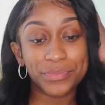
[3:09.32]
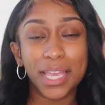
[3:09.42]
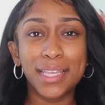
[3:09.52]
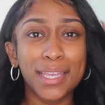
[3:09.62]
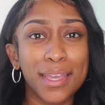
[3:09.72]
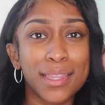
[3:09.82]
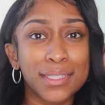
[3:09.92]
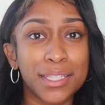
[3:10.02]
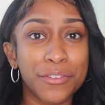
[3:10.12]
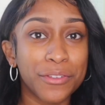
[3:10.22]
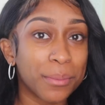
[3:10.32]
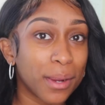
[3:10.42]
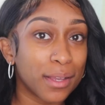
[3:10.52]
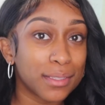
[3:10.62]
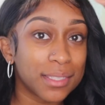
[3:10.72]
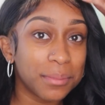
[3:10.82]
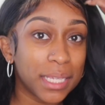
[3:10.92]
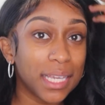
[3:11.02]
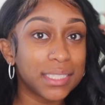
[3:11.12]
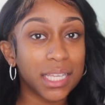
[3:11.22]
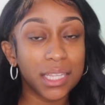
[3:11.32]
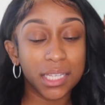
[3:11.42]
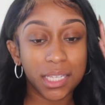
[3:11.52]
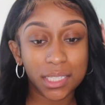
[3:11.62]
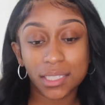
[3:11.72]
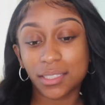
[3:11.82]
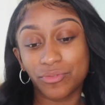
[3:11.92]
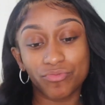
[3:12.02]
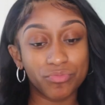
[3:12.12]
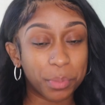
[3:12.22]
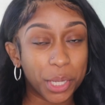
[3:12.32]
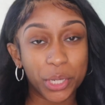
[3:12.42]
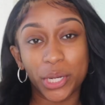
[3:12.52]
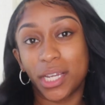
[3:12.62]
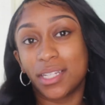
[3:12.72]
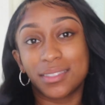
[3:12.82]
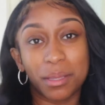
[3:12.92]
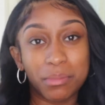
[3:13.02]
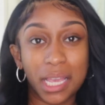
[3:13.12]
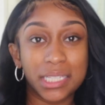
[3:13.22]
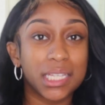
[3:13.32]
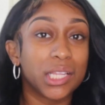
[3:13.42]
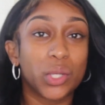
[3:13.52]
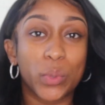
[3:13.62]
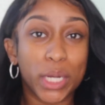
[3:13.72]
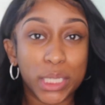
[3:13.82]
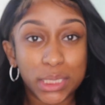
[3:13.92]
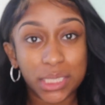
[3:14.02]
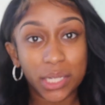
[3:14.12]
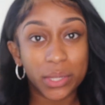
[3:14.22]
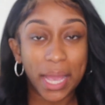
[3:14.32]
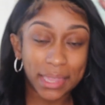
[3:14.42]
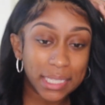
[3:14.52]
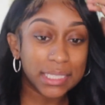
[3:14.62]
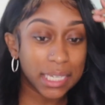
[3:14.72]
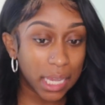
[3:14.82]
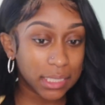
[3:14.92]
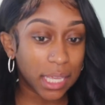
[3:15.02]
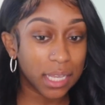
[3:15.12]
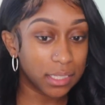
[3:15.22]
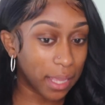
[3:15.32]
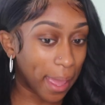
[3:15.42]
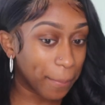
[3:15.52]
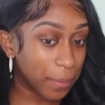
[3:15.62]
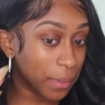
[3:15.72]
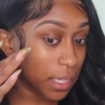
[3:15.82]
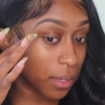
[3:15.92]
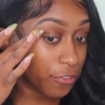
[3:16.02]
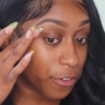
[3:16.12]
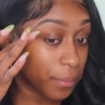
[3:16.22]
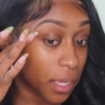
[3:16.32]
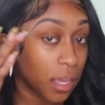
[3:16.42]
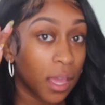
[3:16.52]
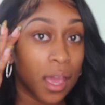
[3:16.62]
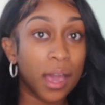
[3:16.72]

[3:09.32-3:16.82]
And yeah, that's it for the brows. Some days they look better, some days they look worse. You know, I think today is like a little happy medium for me.